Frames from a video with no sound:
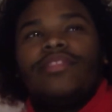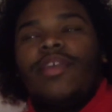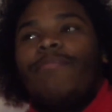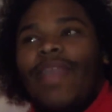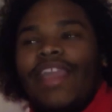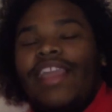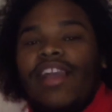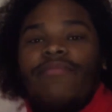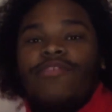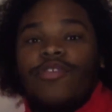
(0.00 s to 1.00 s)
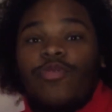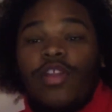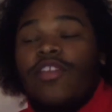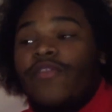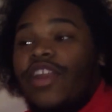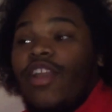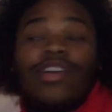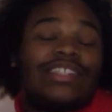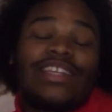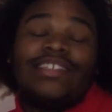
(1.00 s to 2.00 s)
the making of the Thriller video
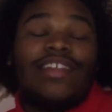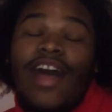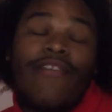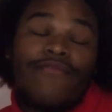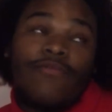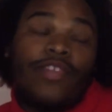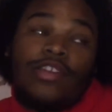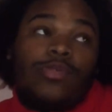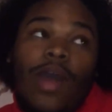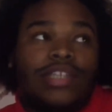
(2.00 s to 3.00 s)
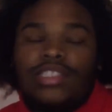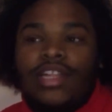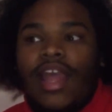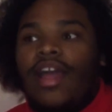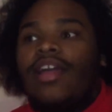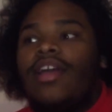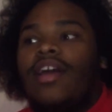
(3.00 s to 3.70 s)
because I still haven't finished watching that.